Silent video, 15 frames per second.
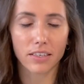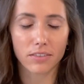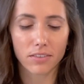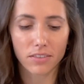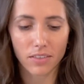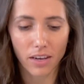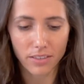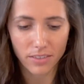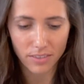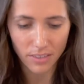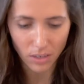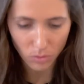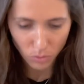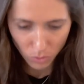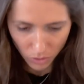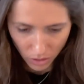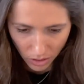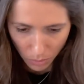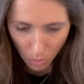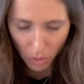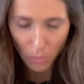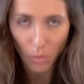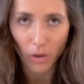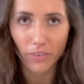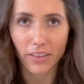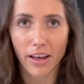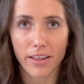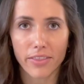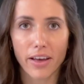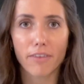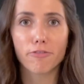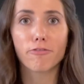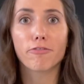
exercises that really promote that